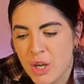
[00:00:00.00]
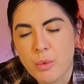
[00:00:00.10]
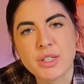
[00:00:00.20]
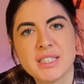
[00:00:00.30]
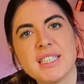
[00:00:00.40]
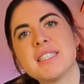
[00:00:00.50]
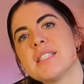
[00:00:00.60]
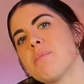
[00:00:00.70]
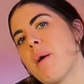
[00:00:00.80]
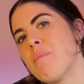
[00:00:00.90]
Whereas this is
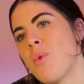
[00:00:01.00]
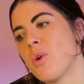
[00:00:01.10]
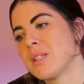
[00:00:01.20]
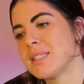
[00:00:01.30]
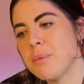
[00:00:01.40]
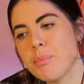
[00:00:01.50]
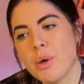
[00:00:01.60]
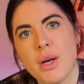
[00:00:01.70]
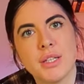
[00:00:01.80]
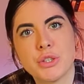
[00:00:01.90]
a bit more
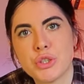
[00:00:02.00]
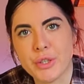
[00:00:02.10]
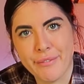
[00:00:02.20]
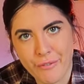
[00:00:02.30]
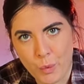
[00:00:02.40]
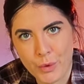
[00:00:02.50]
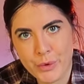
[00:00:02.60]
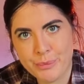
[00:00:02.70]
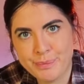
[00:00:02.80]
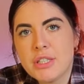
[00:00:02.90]
simple and straightforward.
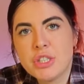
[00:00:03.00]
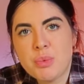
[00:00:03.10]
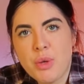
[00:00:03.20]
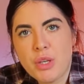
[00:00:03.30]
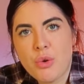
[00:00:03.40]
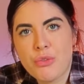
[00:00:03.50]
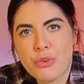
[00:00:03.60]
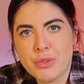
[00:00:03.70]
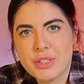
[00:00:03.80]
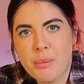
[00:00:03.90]
I just want to go
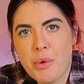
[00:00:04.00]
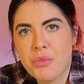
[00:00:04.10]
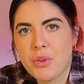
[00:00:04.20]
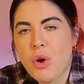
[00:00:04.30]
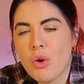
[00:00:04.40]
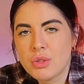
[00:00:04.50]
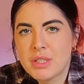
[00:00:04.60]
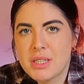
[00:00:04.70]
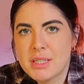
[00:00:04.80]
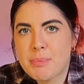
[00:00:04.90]
through some of the cons
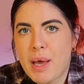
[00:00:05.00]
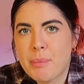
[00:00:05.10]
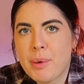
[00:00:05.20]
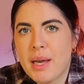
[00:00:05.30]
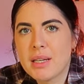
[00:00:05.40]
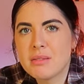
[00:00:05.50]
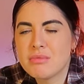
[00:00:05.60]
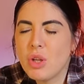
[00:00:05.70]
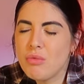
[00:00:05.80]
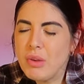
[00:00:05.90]
of this
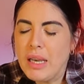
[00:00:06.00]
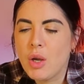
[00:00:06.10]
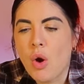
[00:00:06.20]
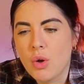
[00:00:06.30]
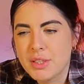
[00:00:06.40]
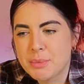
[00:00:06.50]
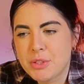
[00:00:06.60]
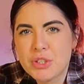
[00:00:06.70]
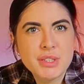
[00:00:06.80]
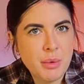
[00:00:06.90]
backpack. Not really cons, but
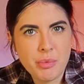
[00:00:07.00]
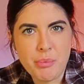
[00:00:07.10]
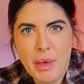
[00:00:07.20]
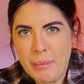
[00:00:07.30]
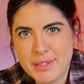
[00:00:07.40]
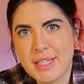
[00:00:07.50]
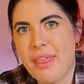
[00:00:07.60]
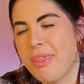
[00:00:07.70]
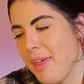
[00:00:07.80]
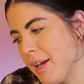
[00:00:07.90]
just something maybe to
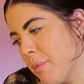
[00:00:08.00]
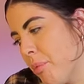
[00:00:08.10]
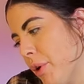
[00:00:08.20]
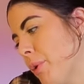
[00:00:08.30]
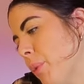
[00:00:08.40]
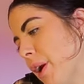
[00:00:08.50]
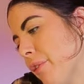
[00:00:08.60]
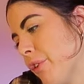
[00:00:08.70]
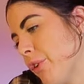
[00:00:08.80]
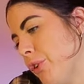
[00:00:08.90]
think about
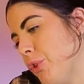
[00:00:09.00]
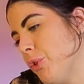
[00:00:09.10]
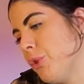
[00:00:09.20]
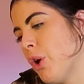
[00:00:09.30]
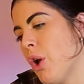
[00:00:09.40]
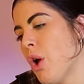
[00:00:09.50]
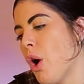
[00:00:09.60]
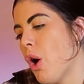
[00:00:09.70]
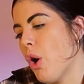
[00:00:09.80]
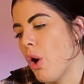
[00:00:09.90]
whenever you
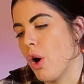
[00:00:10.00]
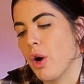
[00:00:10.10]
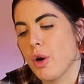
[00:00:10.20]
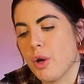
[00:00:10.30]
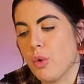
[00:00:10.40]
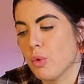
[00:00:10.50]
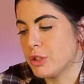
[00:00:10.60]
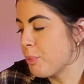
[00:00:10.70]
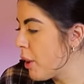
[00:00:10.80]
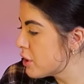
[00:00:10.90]
are going
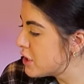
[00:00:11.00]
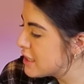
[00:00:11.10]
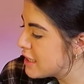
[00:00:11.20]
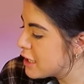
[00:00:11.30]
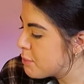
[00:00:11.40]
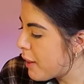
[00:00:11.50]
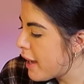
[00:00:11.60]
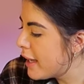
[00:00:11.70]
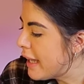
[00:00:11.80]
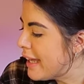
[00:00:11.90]
to purchase this
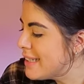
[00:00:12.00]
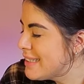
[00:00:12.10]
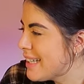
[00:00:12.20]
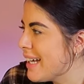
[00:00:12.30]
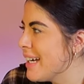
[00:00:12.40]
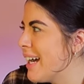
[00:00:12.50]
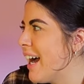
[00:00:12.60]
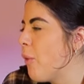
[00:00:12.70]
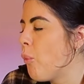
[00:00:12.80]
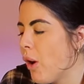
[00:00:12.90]
bag is that
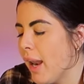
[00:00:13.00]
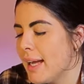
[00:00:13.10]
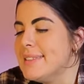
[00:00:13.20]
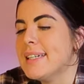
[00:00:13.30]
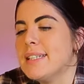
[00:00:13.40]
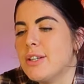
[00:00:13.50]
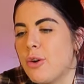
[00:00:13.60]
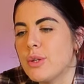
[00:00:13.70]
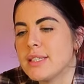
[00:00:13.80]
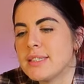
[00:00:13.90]
what I did
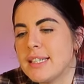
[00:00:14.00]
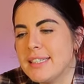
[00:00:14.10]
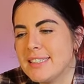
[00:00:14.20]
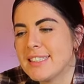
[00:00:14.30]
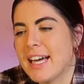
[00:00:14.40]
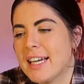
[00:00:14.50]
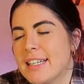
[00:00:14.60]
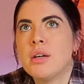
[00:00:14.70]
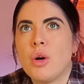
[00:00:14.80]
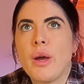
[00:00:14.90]
notice is that,
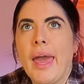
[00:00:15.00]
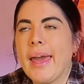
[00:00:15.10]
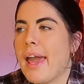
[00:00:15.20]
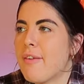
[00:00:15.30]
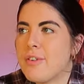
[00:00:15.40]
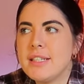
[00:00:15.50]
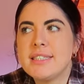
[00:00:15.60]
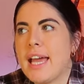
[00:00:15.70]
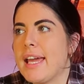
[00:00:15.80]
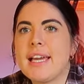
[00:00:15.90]
okay,
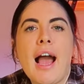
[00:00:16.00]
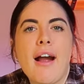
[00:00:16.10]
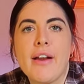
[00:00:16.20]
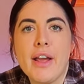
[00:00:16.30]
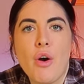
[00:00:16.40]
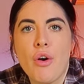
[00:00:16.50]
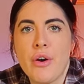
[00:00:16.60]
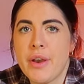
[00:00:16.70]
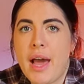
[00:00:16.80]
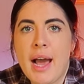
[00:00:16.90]
everyday carry
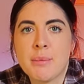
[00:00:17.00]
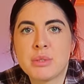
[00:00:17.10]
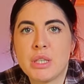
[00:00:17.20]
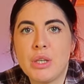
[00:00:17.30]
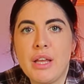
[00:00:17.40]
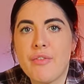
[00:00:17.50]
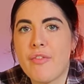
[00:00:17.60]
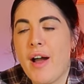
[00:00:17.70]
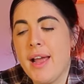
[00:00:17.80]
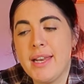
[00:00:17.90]
on, absolutely
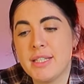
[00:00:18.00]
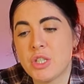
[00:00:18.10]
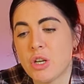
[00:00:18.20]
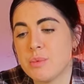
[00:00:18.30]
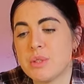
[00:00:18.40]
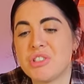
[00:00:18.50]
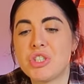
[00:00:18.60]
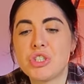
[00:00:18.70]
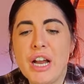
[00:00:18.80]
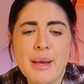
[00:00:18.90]
fine in terms of
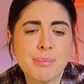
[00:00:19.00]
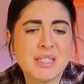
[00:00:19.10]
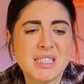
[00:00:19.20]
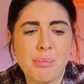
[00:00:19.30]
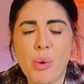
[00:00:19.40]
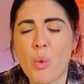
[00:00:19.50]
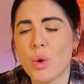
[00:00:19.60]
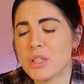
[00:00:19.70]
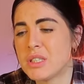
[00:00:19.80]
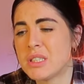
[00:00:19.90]
straps,
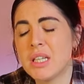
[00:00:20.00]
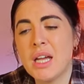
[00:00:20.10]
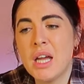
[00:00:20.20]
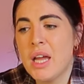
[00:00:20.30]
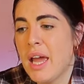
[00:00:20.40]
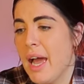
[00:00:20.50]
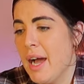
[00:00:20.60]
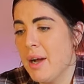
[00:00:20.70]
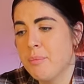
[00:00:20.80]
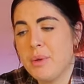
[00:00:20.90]
support,
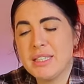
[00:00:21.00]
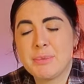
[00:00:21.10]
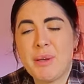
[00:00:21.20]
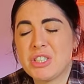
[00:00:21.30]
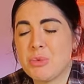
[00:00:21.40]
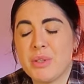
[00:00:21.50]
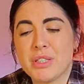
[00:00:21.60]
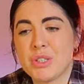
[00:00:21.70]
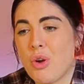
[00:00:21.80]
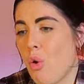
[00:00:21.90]
um, especially when
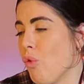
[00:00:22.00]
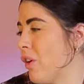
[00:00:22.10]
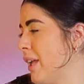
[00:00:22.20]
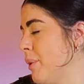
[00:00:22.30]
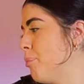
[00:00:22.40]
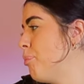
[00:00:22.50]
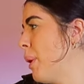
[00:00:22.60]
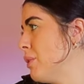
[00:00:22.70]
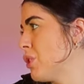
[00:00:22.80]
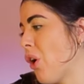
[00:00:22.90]
it's not overly
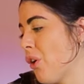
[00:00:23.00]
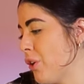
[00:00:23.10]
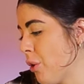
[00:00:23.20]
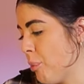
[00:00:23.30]
built out or